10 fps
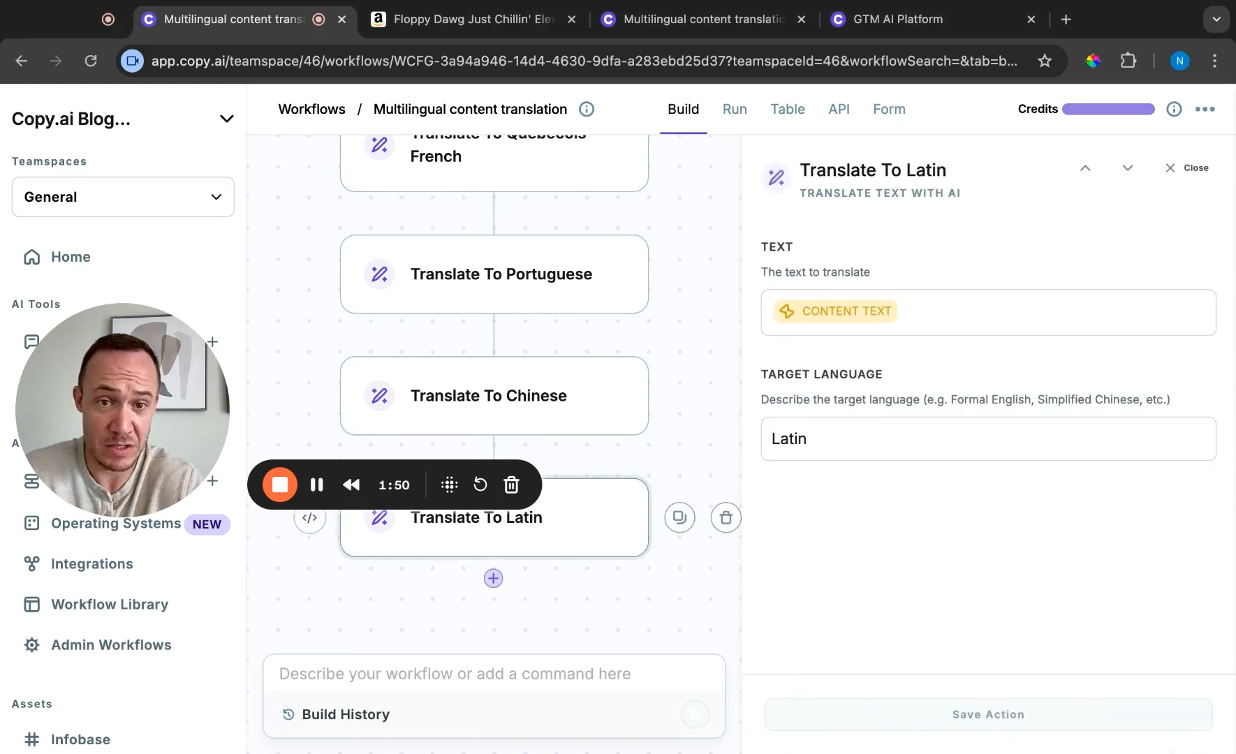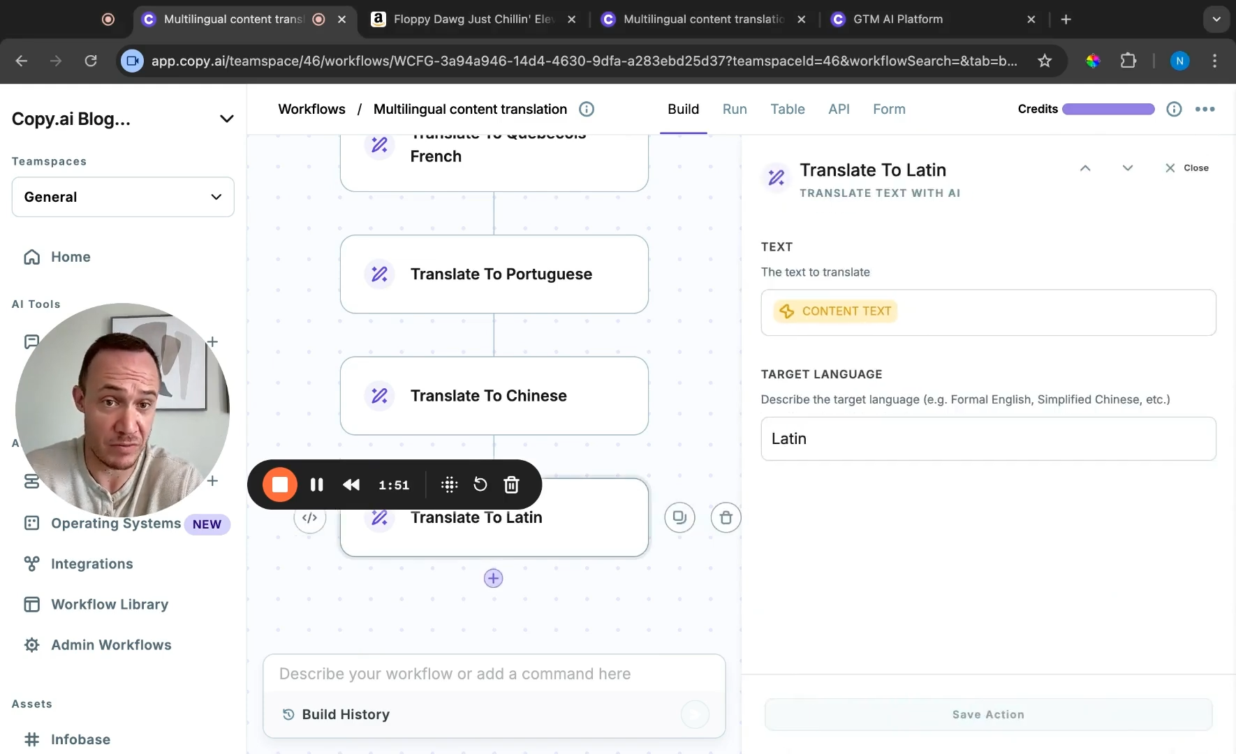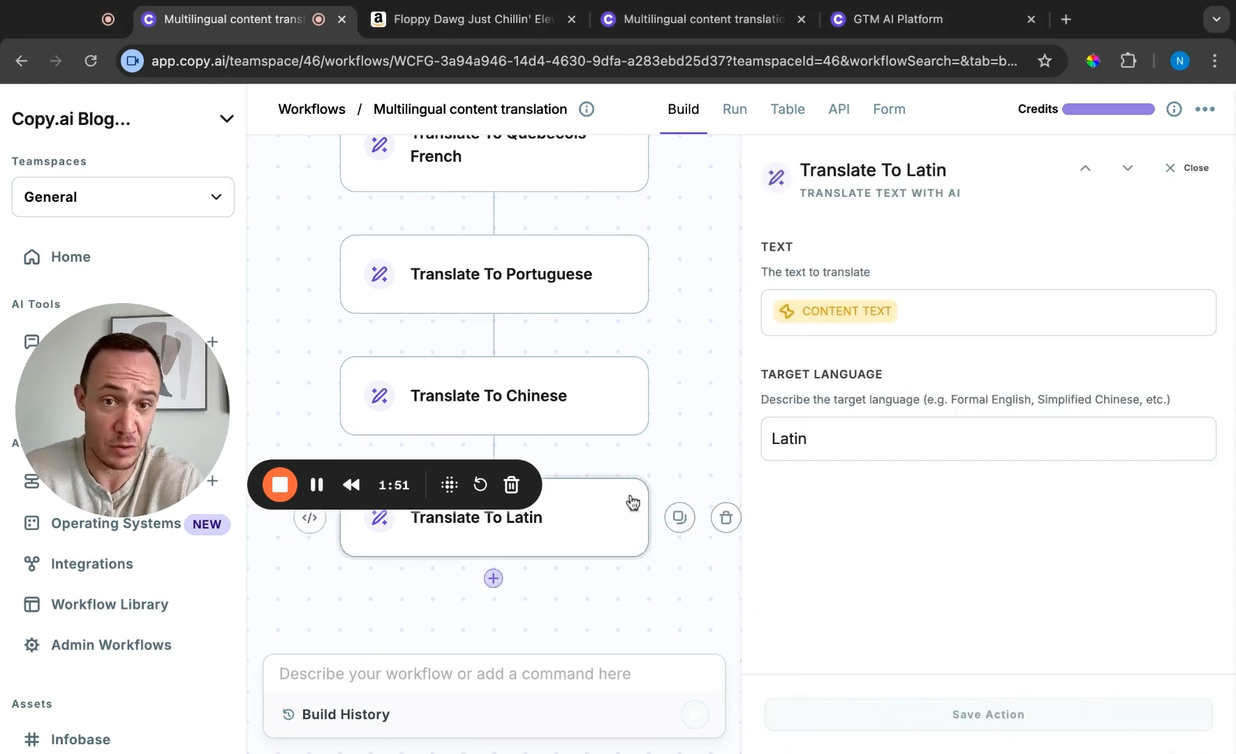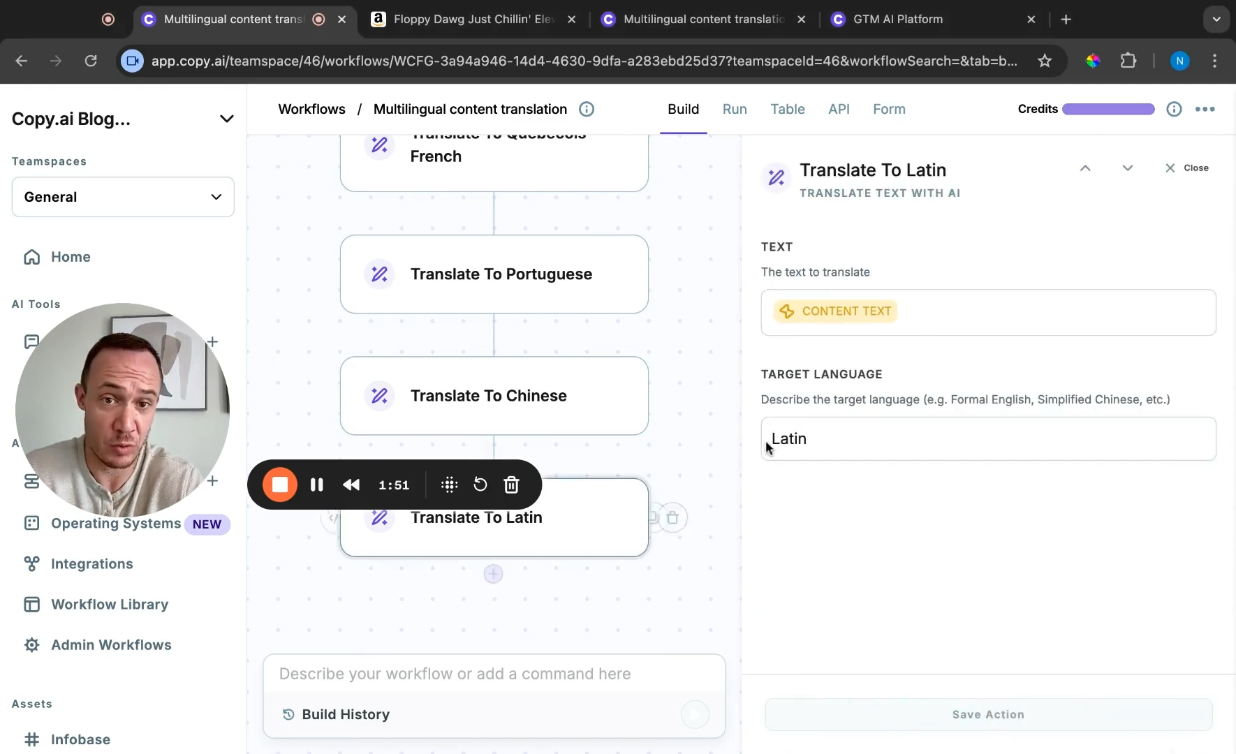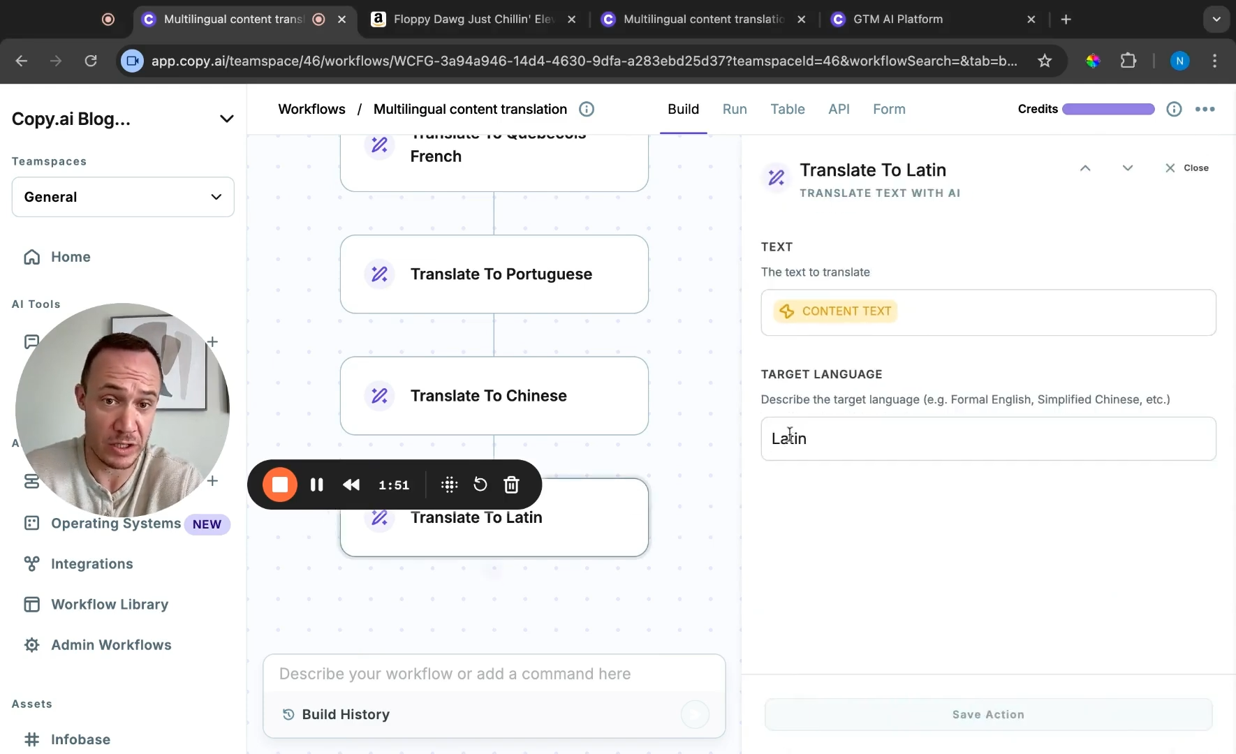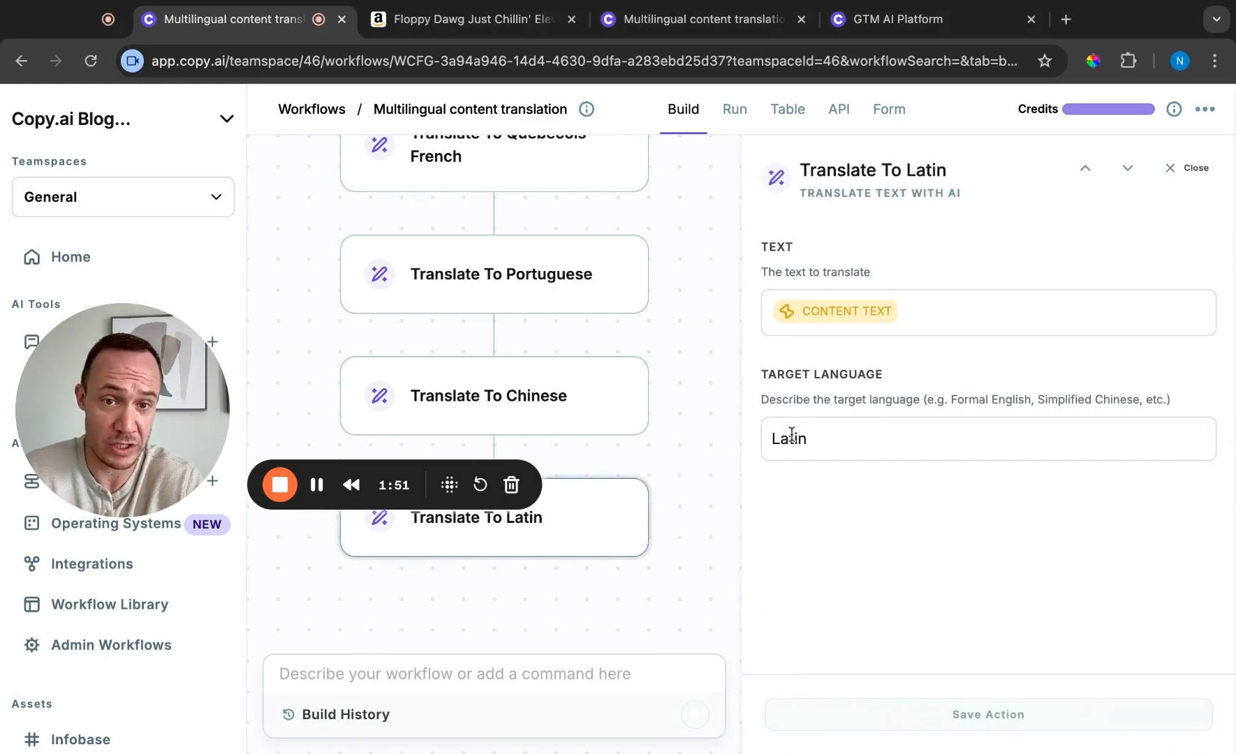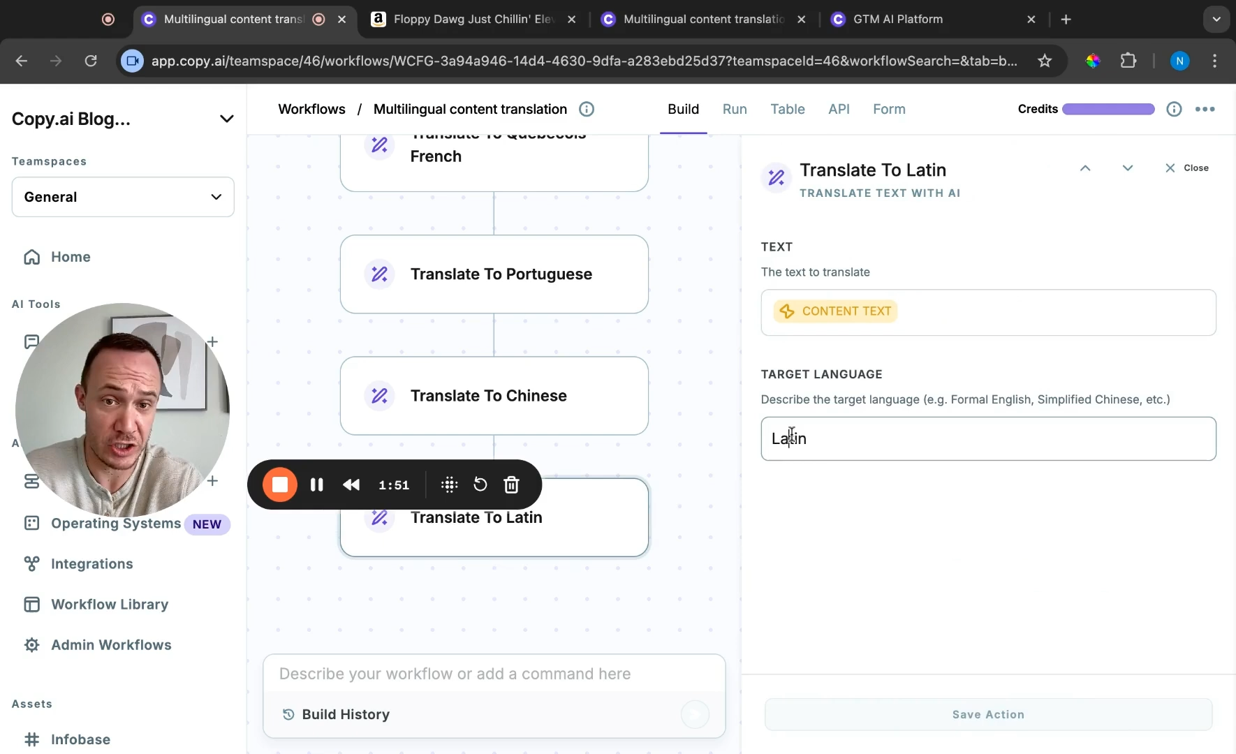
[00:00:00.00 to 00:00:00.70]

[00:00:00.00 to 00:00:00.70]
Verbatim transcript: if you wanted to